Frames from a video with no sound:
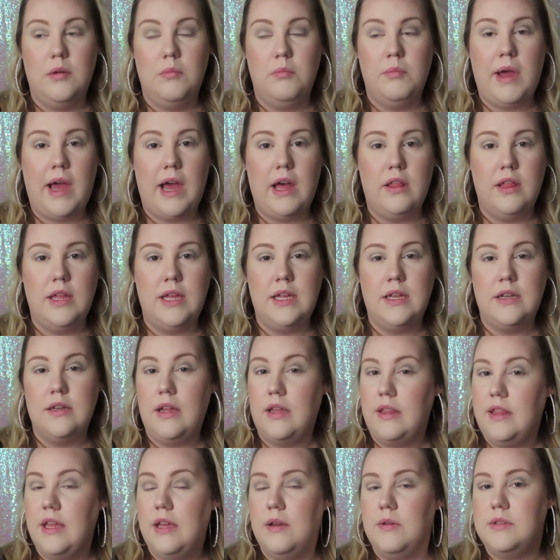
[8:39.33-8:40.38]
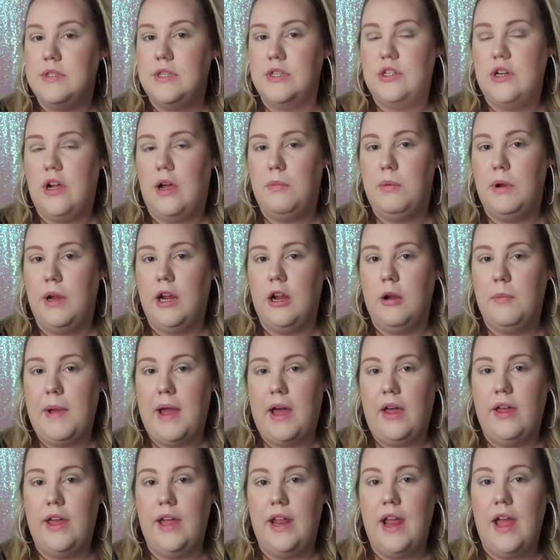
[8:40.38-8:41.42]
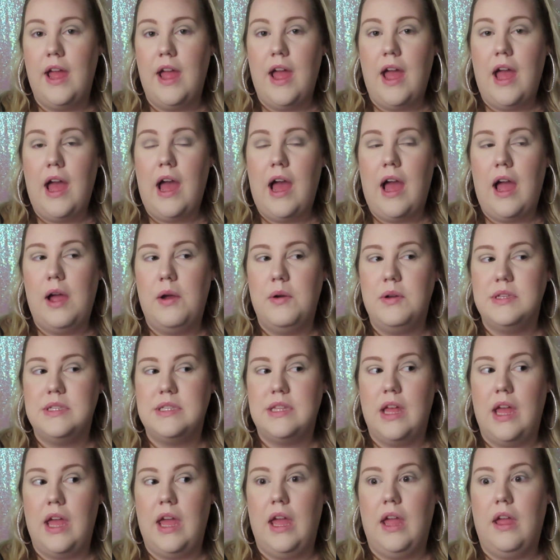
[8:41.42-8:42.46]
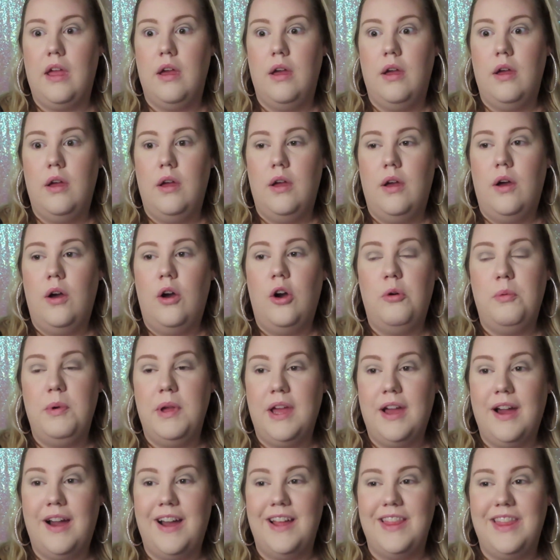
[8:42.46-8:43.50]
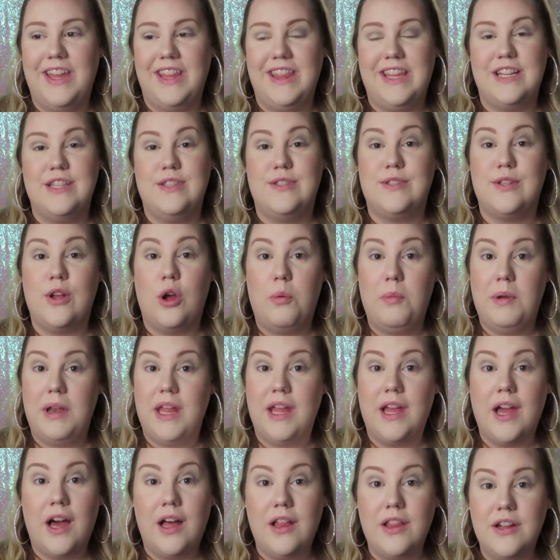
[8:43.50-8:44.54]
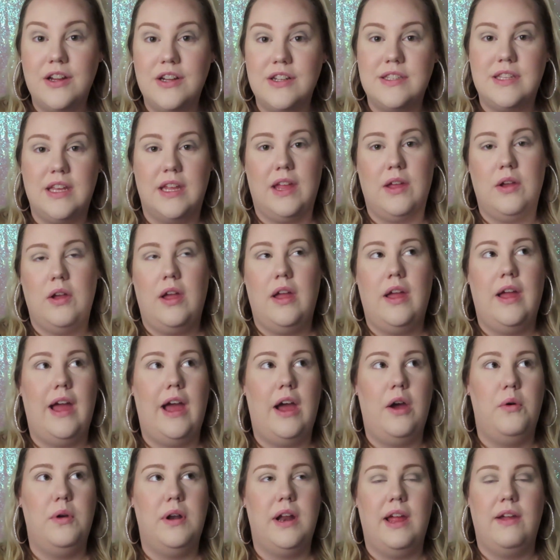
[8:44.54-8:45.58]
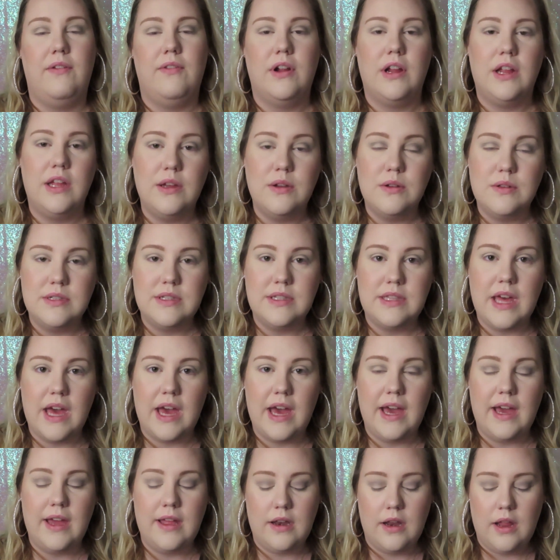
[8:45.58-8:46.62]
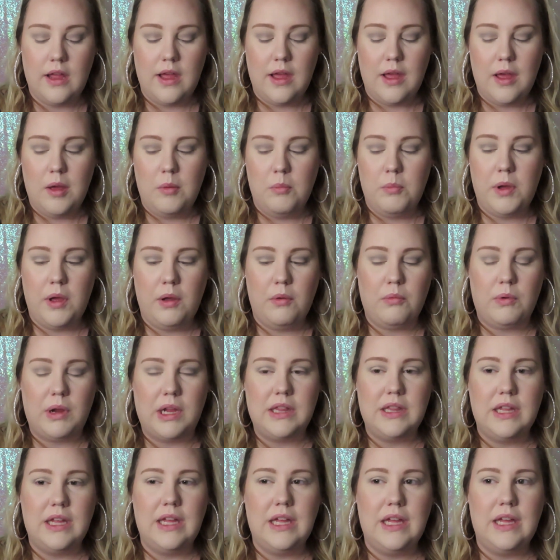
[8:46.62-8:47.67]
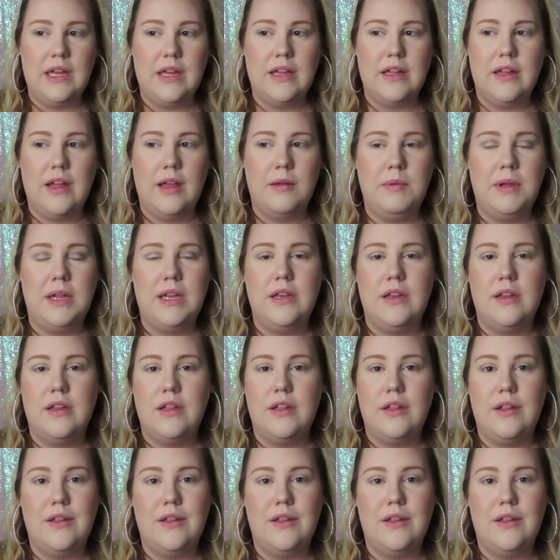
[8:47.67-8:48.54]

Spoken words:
palette, I think it was the Jawbreaker palette, I was like, oh my god, like that's so many colors, like how would I ever use that? But really, I mean,